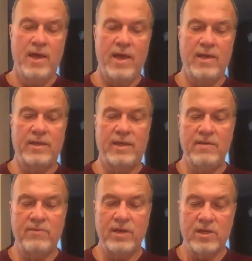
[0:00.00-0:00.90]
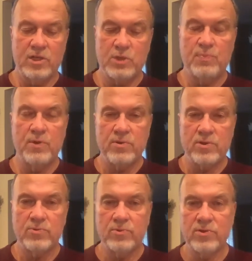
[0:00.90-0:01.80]
and giving us
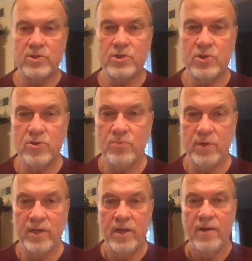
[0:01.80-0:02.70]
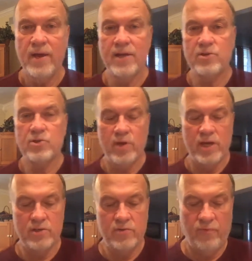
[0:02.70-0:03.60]
spiritual discernment and
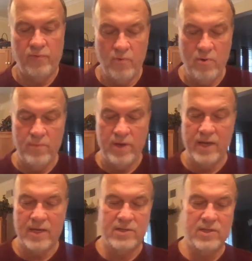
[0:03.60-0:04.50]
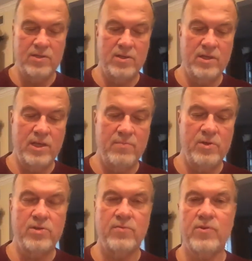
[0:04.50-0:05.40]
transforming us into the
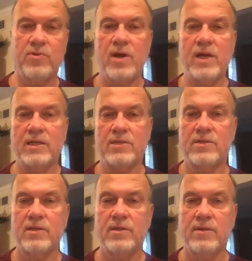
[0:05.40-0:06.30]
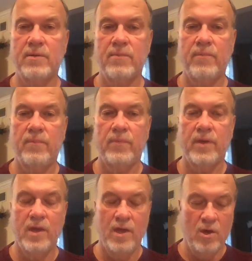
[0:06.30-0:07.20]
image of Christ.
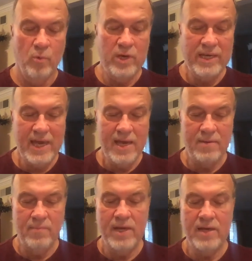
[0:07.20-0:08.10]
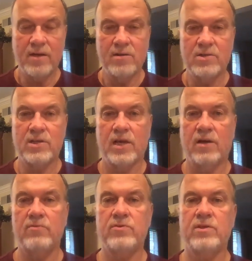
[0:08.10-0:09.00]
We can't make
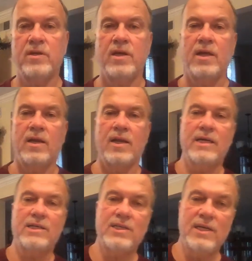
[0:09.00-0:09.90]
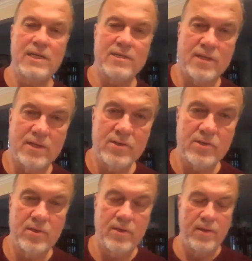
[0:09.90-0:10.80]
ourselves like Jesus